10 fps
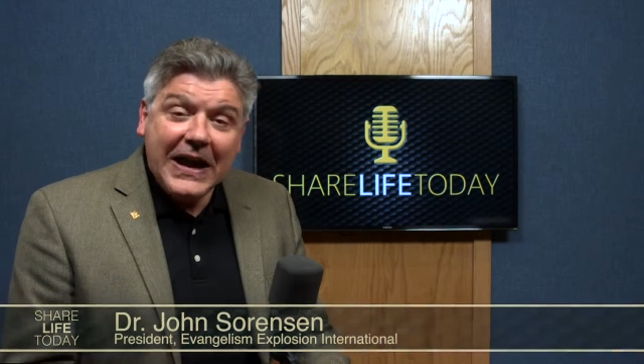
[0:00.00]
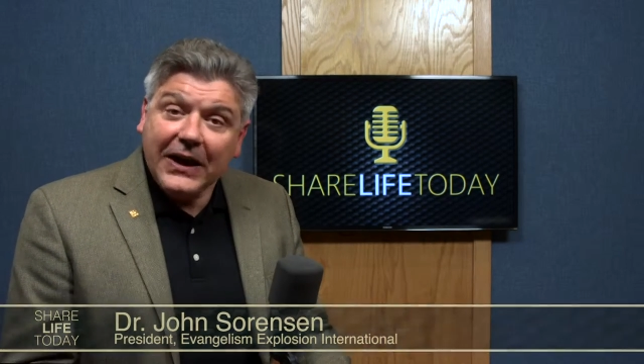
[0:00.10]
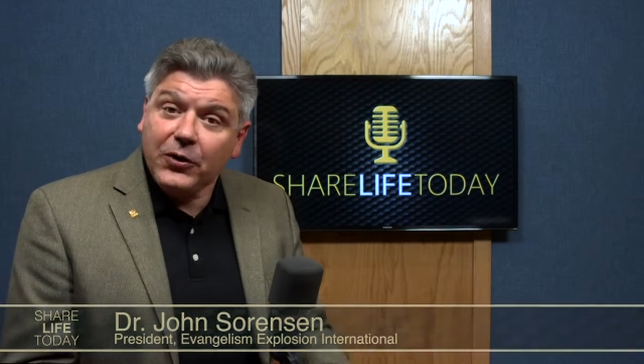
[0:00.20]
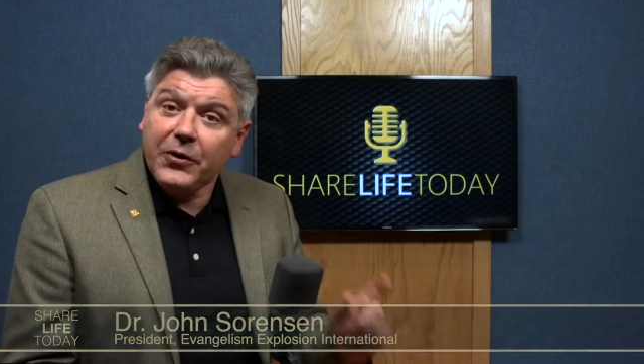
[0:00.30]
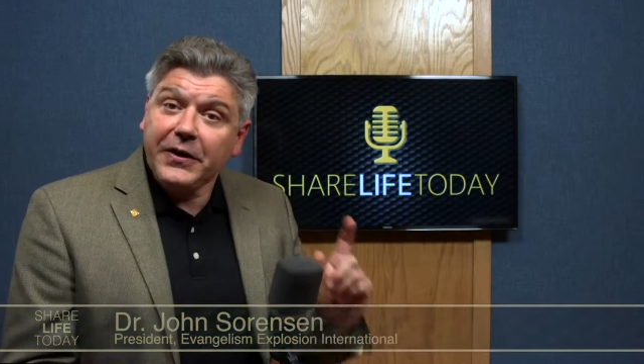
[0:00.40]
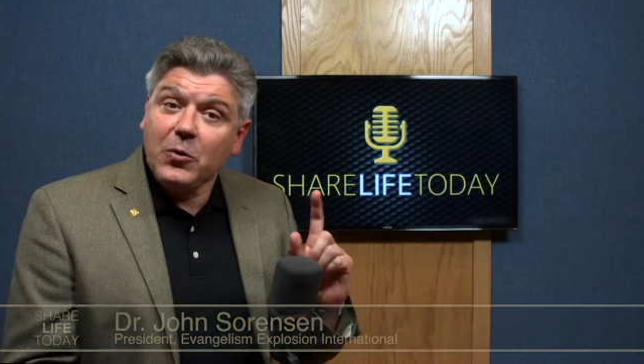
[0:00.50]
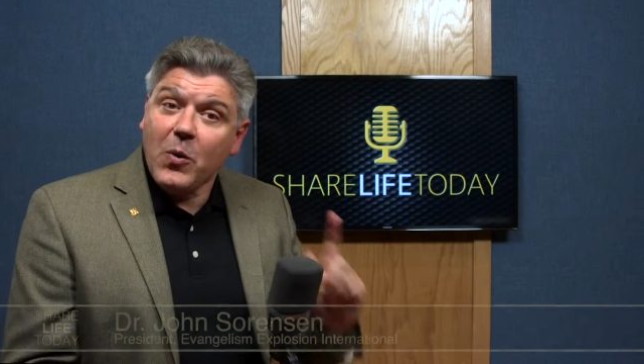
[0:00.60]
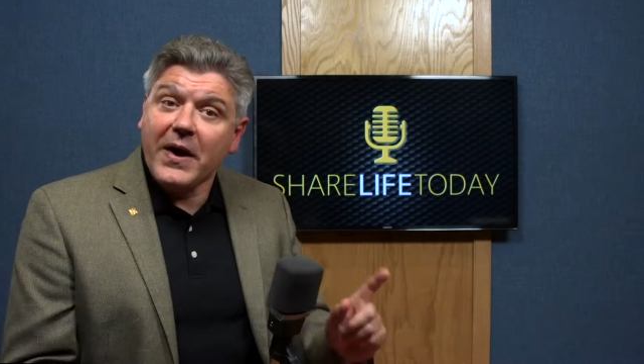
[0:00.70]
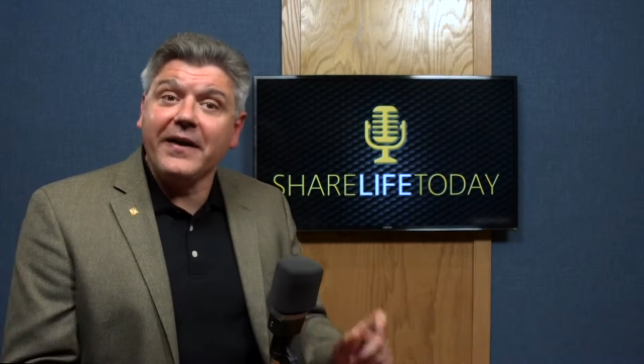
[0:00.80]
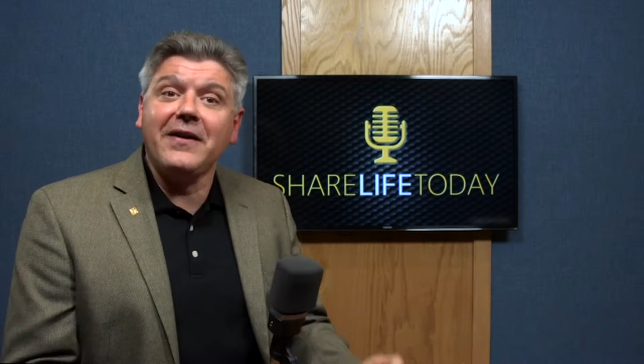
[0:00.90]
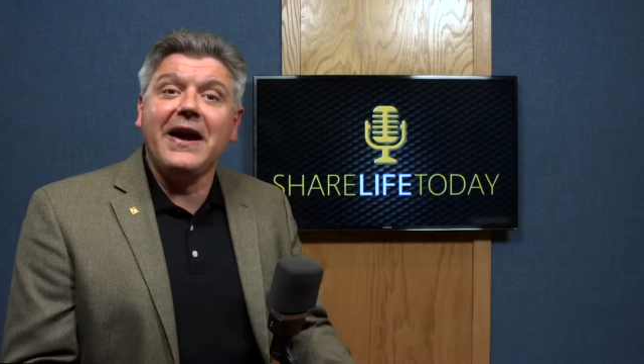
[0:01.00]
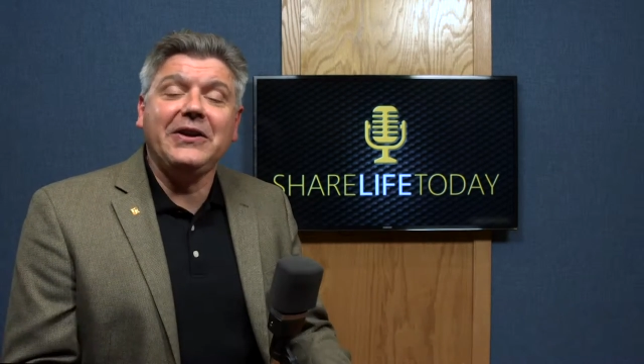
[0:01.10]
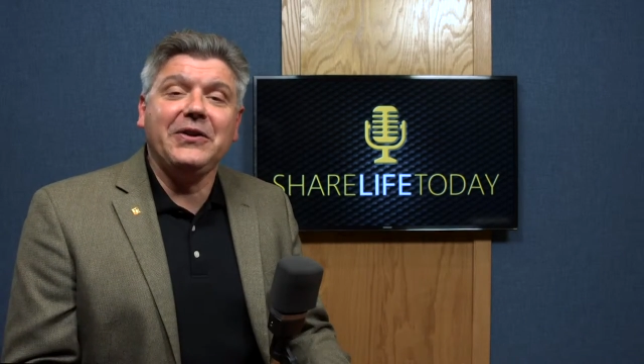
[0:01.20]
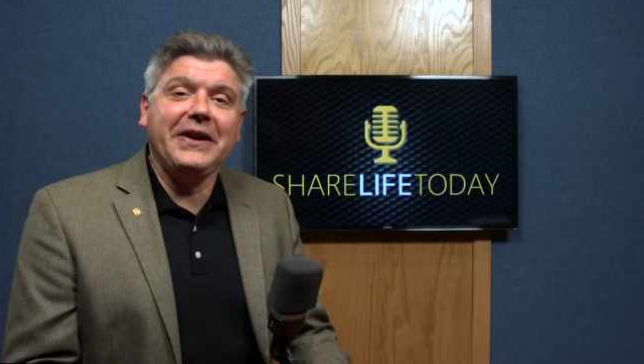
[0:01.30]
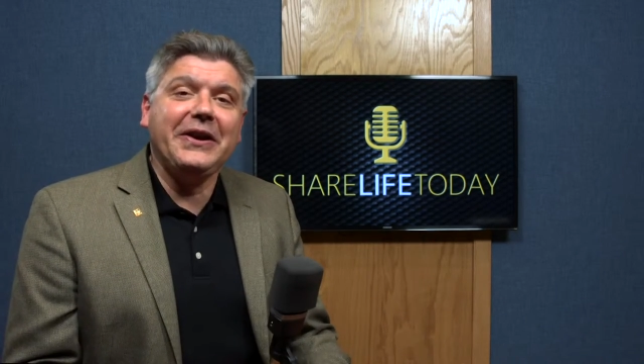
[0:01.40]
including one I'd like
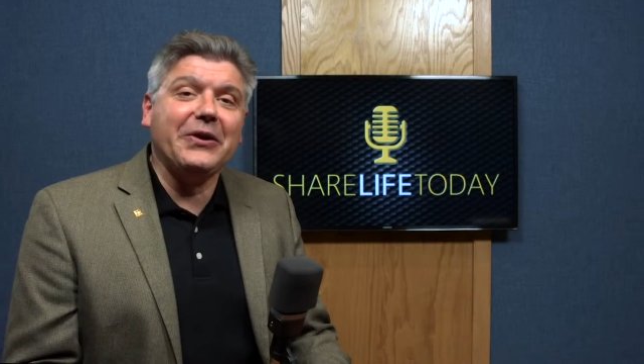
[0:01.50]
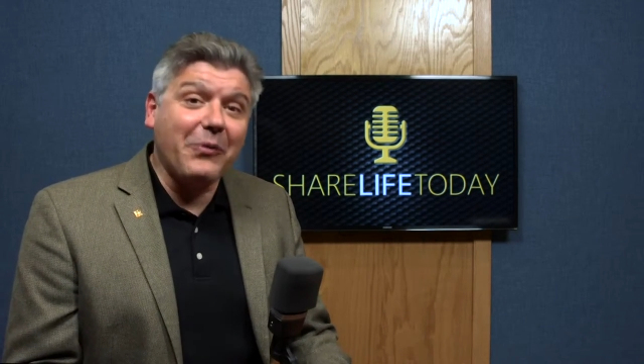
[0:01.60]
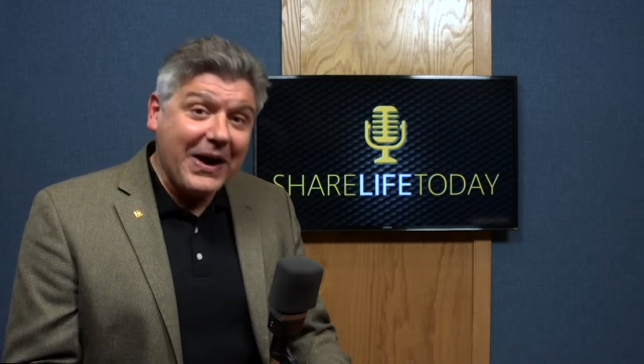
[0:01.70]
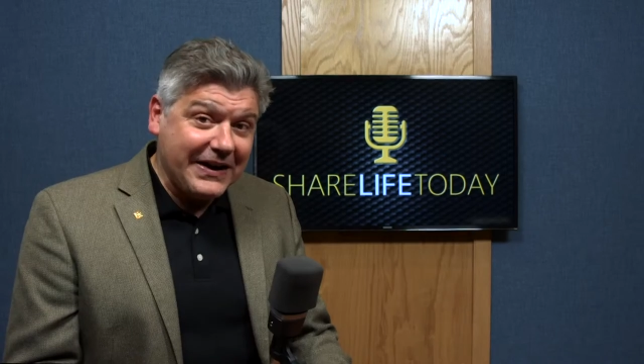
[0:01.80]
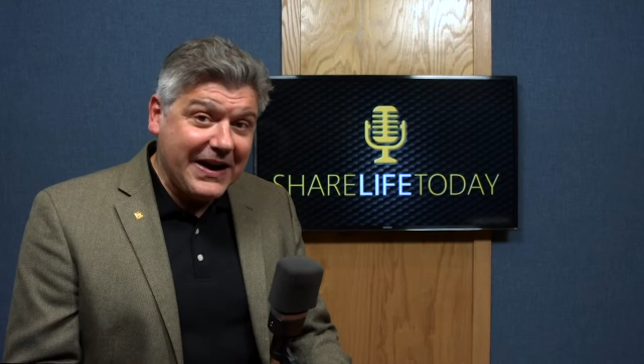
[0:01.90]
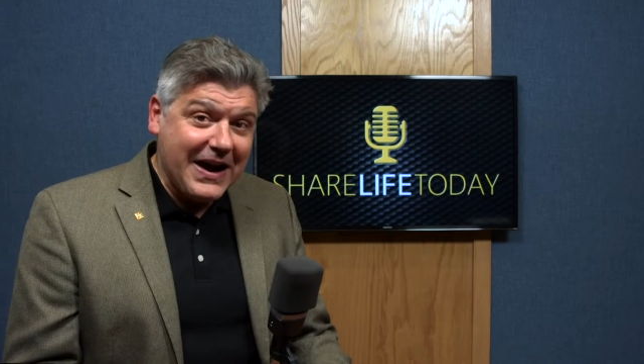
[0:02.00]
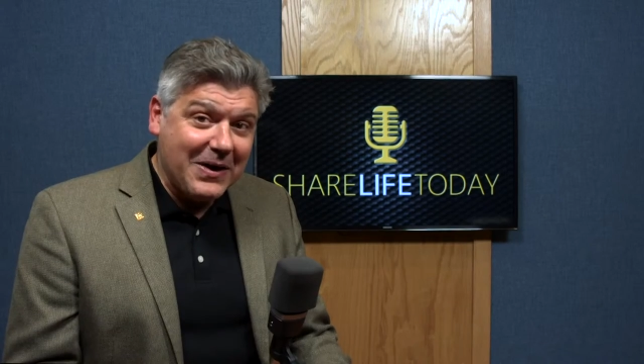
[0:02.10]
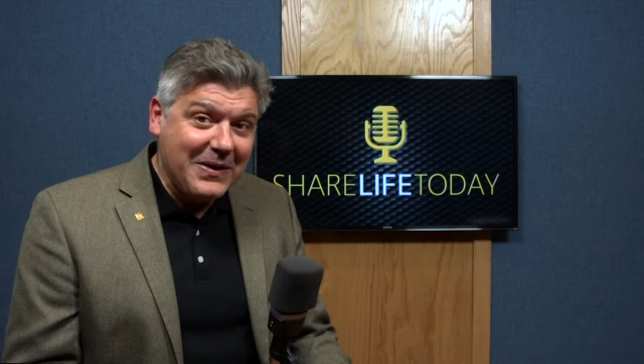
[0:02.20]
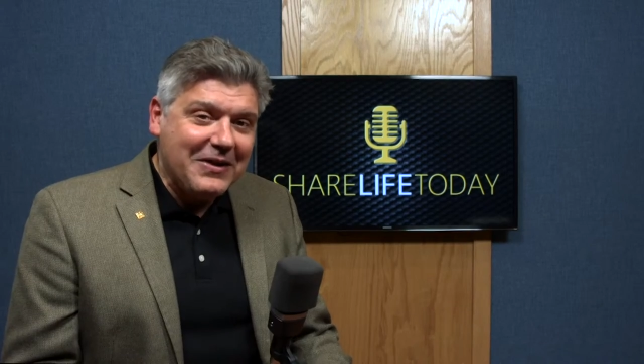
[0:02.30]
you to hear right now